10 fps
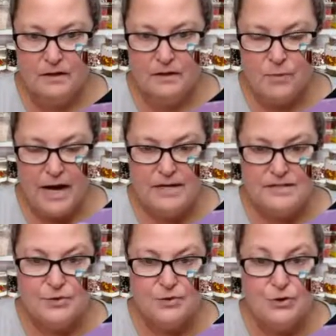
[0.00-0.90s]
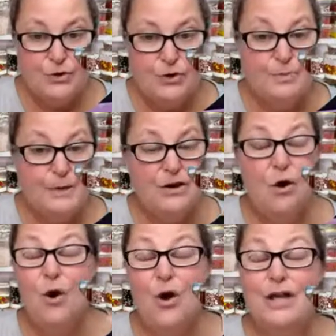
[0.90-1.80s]
Right? So you could be
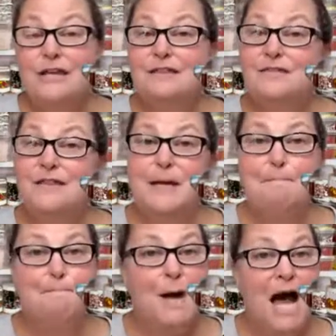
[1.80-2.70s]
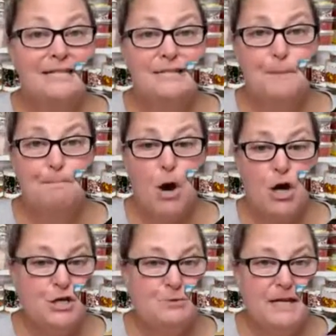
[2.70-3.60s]
on the embossed
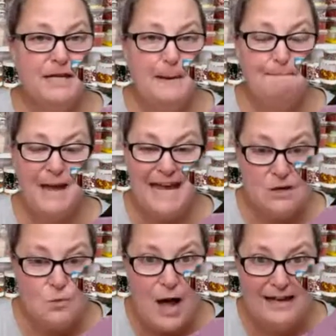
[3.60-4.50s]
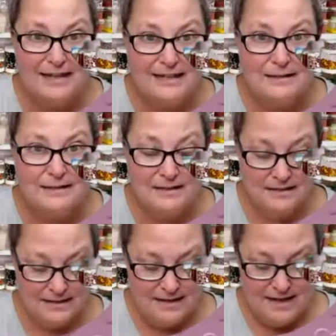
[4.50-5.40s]
parchment bandwagon
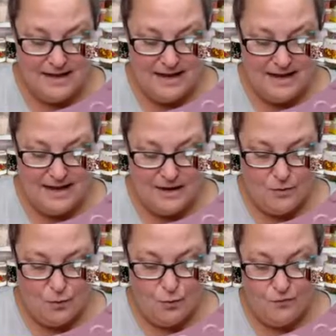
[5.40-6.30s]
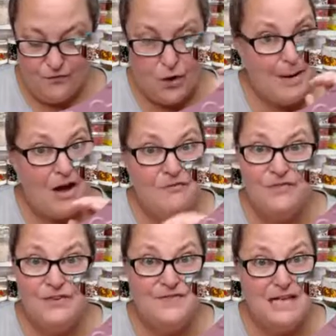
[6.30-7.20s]
for about
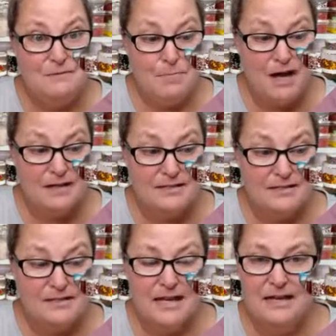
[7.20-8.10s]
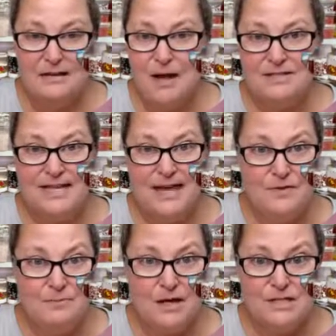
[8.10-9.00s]
$15 and about
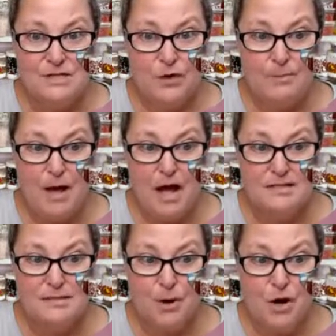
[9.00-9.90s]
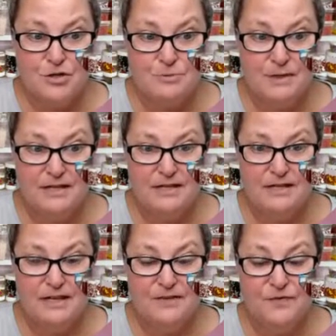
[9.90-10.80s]
$7 for a box of parchment
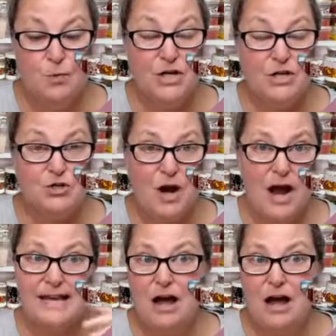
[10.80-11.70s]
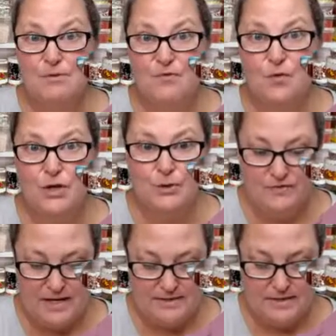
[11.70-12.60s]
if you want to try it out before you
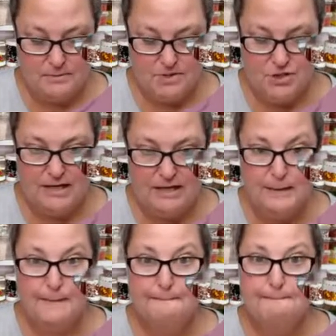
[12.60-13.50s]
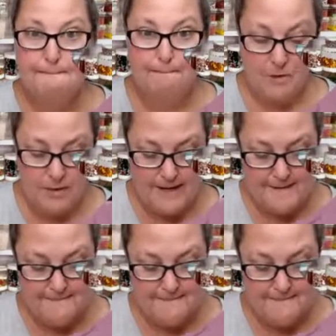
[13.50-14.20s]
invest in a machine. Okay?